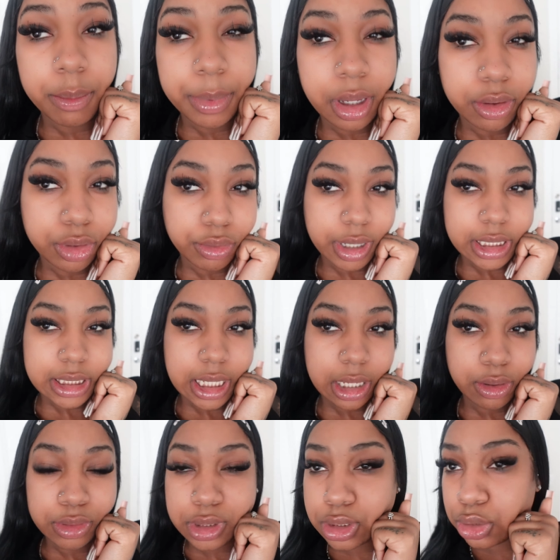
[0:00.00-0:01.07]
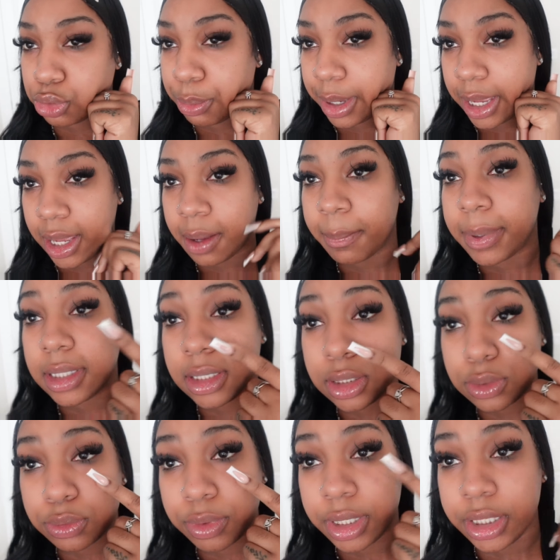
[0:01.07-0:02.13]
I mean on the right side, don't look too bad, but
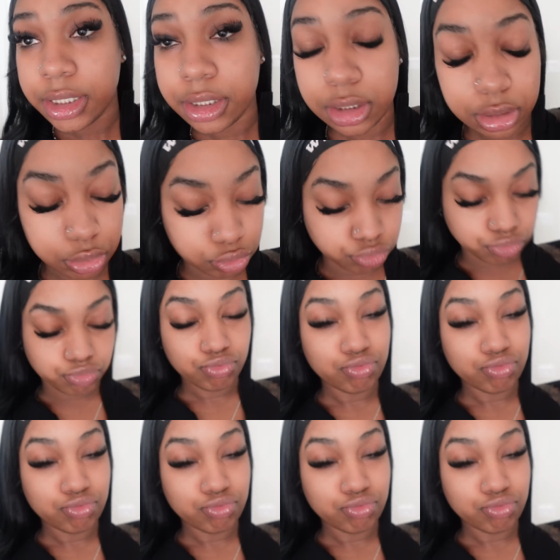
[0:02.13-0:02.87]
this one right here.